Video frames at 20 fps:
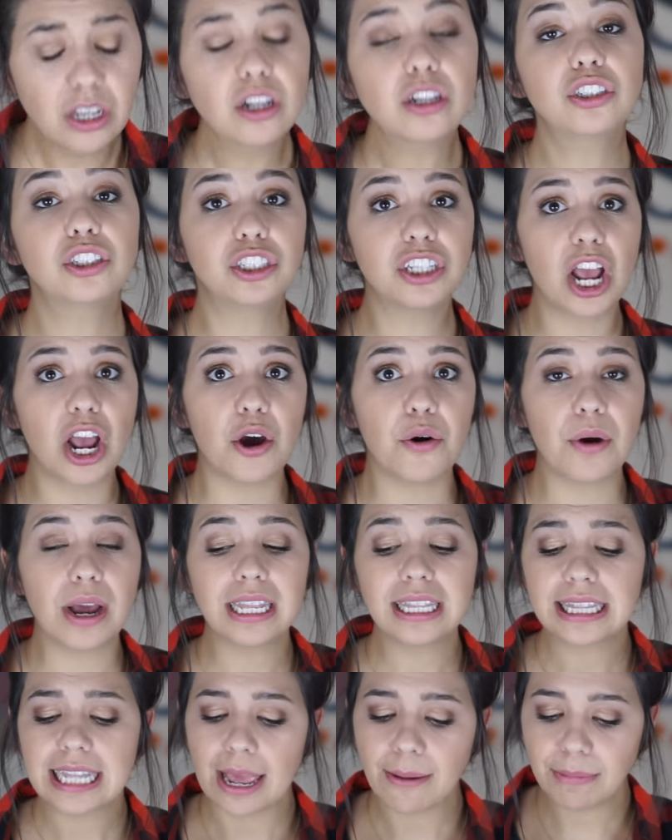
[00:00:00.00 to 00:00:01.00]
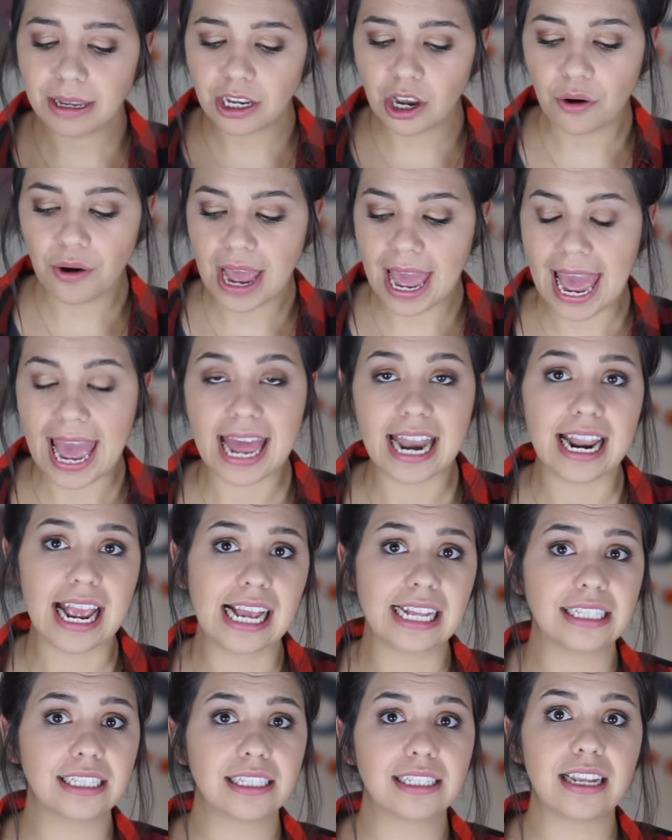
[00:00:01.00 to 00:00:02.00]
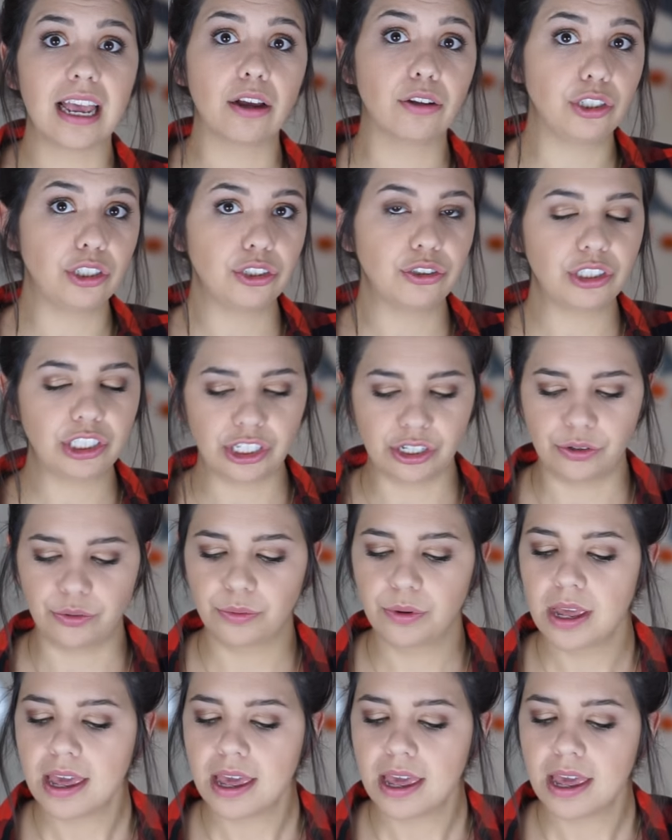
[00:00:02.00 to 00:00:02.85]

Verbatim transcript: So let me go ahead and tell you too